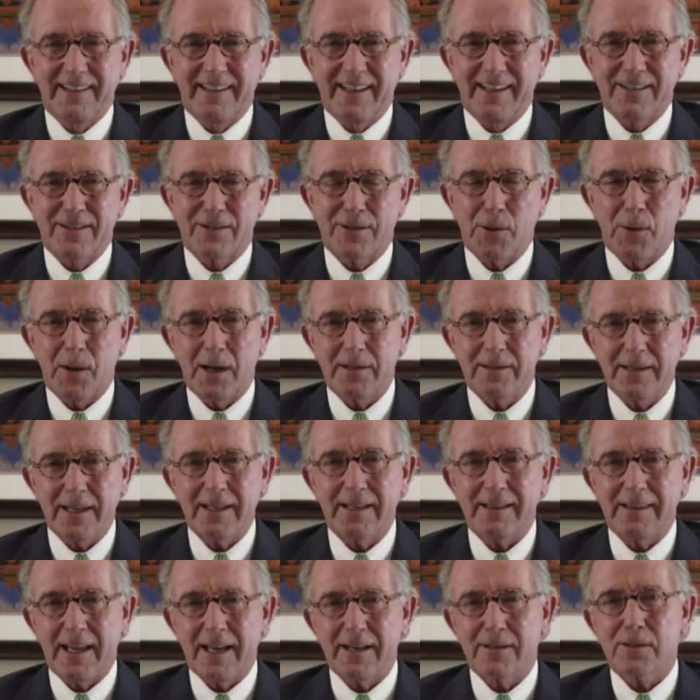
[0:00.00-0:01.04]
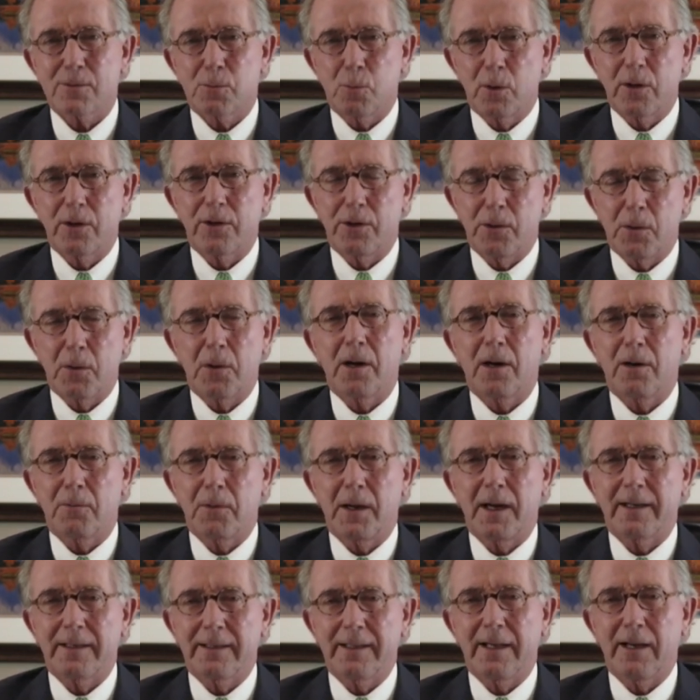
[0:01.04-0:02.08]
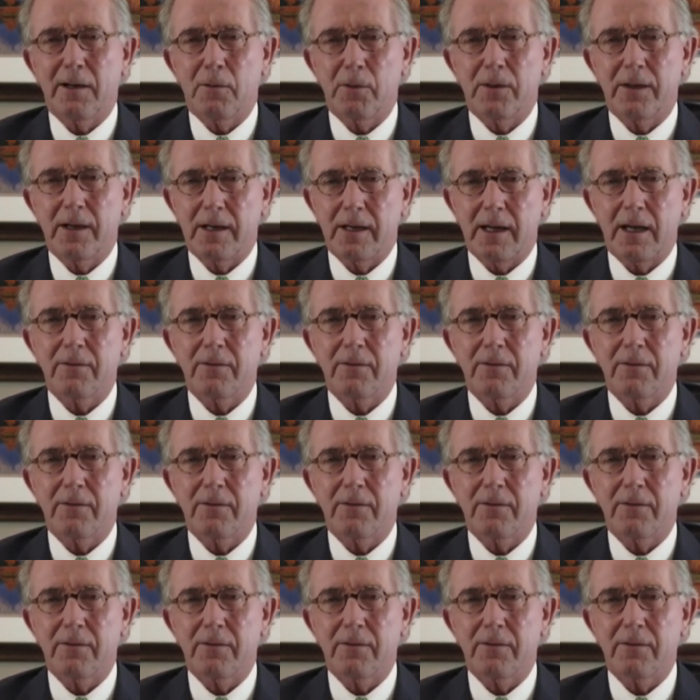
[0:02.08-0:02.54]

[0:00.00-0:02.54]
And so I think that's where you are right now with that.